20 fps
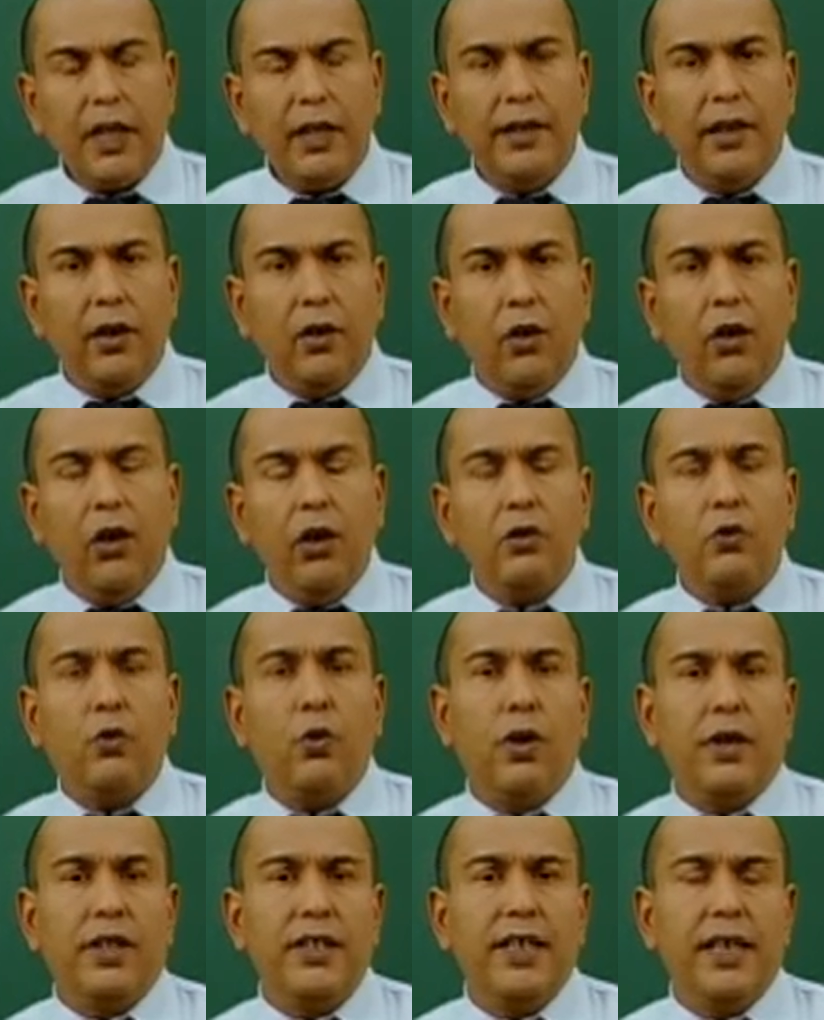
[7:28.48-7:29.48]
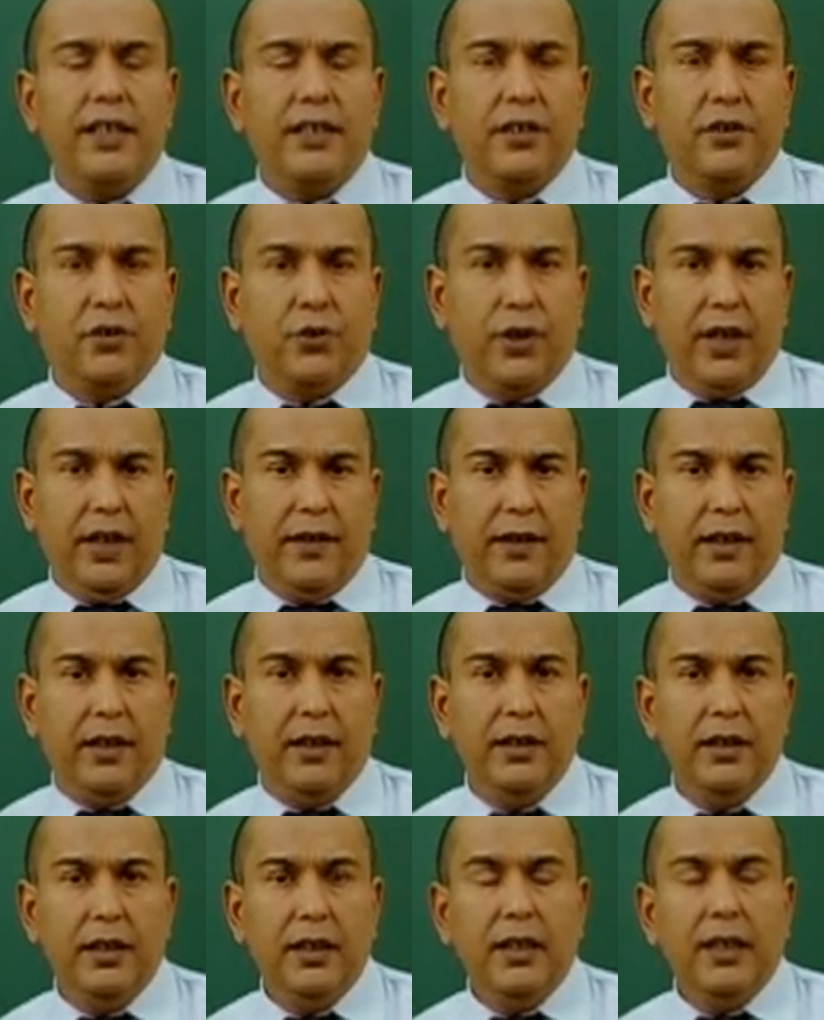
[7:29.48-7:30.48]
They're all coordinated together.
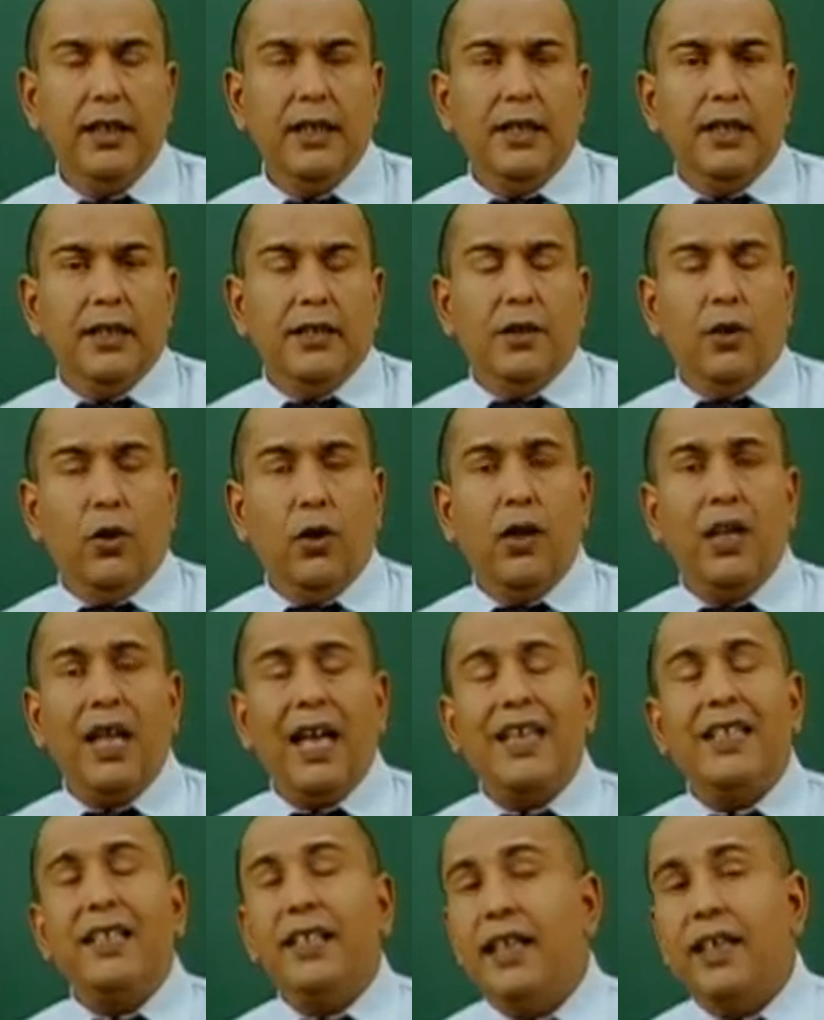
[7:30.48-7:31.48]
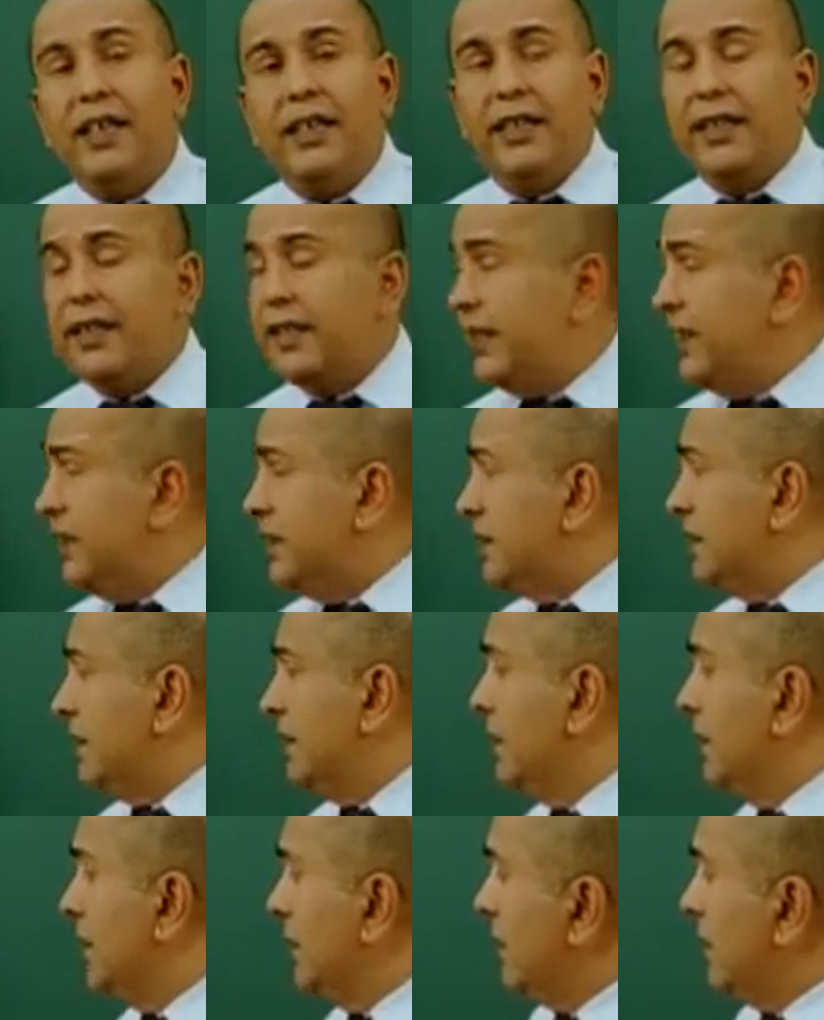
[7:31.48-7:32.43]
The whole idea is